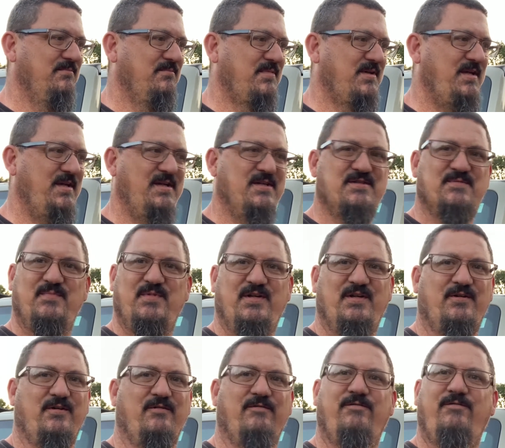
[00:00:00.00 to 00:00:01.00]
kismet
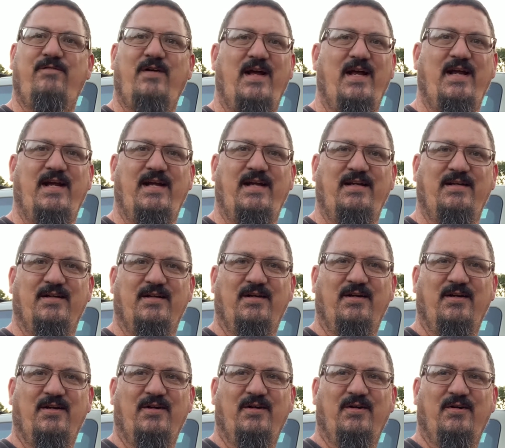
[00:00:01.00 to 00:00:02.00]
or fate
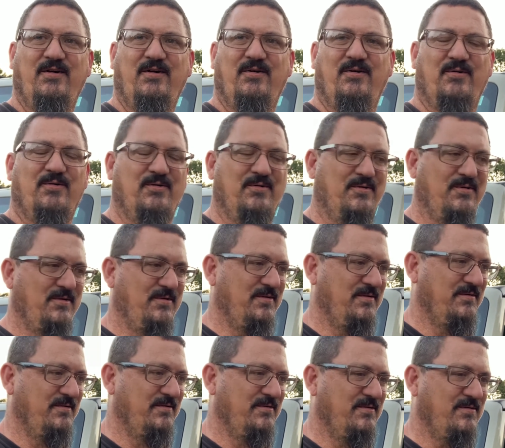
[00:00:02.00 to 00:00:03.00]

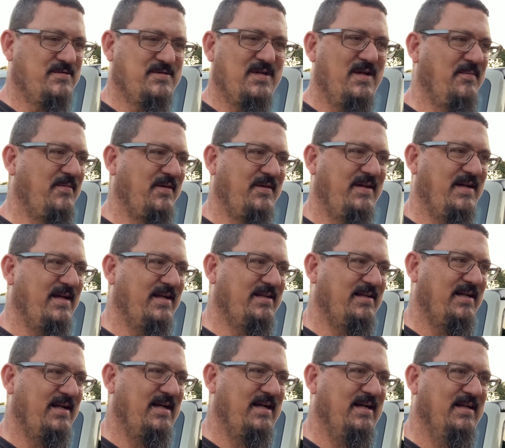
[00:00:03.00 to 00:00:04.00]
or something like
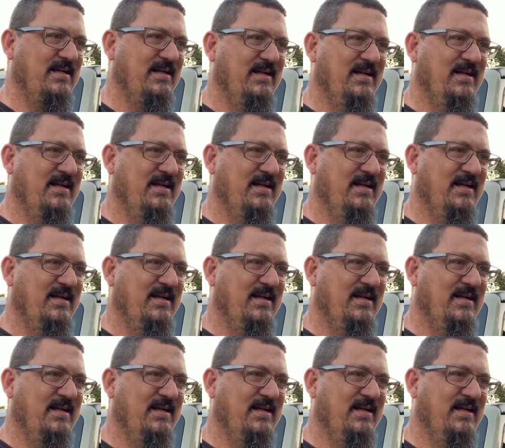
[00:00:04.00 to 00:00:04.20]
that?